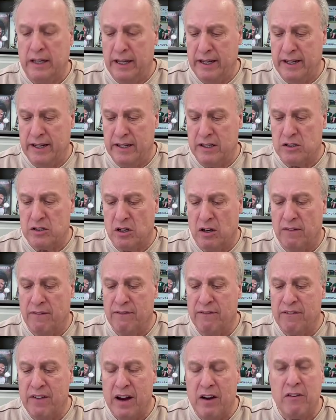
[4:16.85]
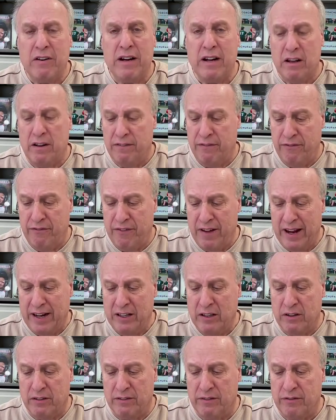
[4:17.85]
kids are very
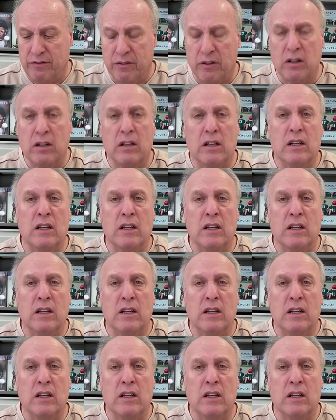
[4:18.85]
effective